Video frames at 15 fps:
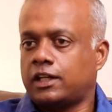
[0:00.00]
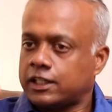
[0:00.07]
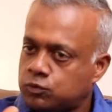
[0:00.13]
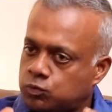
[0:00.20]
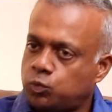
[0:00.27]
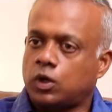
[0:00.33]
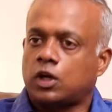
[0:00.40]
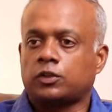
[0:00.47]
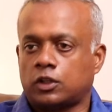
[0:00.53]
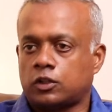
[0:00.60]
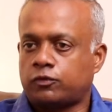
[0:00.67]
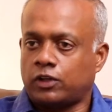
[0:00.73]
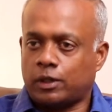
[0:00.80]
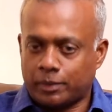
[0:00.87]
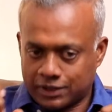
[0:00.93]
said, let's work on
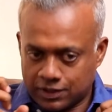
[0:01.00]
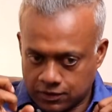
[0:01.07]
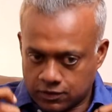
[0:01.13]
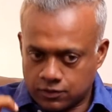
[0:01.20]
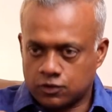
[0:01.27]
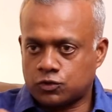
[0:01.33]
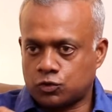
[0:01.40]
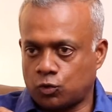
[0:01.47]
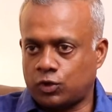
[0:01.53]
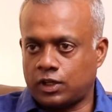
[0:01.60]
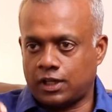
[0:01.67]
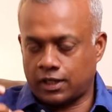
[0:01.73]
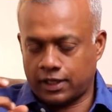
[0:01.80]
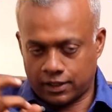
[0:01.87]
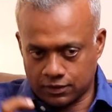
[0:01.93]
this film. This is the
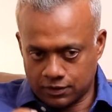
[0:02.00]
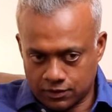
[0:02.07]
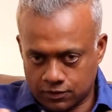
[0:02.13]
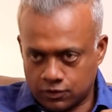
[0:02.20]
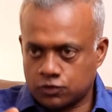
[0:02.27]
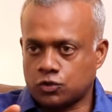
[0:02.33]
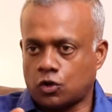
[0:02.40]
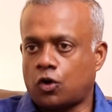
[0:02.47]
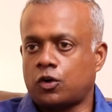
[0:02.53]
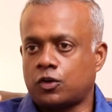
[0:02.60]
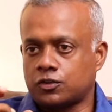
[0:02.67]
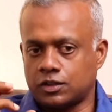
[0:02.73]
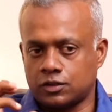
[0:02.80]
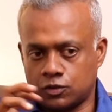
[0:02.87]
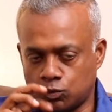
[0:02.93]
storyline and this is the
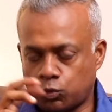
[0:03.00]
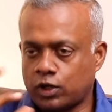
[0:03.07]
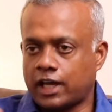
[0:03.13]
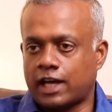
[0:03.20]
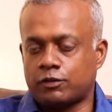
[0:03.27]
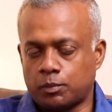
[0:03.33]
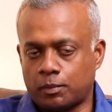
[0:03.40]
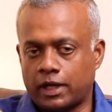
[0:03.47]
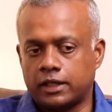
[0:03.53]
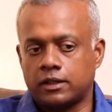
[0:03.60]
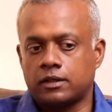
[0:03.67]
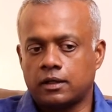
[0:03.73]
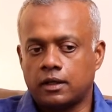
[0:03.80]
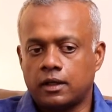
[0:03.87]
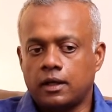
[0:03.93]
songs and this is what I have in
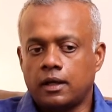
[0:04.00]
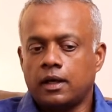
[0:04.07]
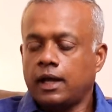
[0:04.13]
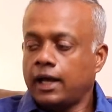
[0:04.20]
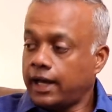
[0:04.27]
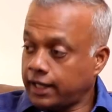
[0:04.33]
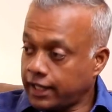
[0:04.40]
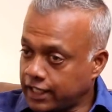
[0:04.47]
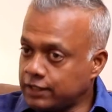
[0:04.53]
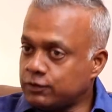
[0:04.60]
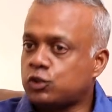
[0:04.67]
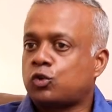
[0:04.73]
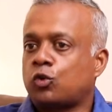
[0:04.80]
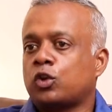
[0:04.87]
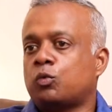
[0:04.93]
mind. And I can
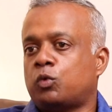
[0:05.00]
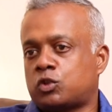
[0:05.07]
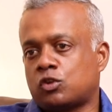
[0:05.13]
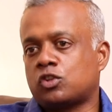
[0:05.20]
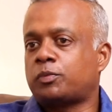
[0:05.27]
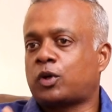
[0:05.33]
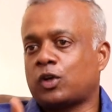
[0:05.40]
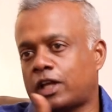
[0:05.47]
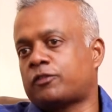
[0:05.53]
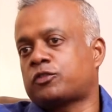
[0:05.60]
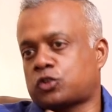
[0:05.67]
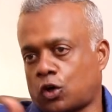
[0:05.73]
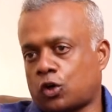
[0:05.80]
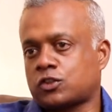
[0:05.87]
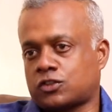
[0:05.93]
even show you visuals because
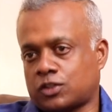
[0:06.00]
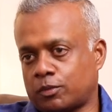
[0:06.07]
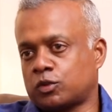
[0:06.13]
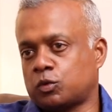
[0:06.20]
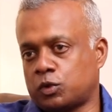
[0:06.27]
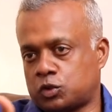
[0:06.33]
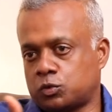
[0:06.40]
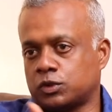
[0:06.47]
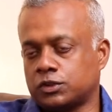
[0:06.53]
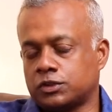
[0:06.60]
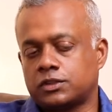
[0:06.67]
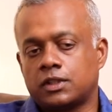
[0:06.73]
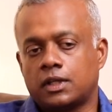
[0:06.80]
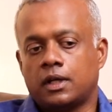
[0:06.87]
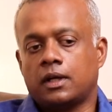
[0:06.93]
I've shot some of the
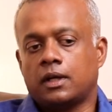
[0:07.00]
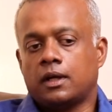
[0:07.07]
visuals.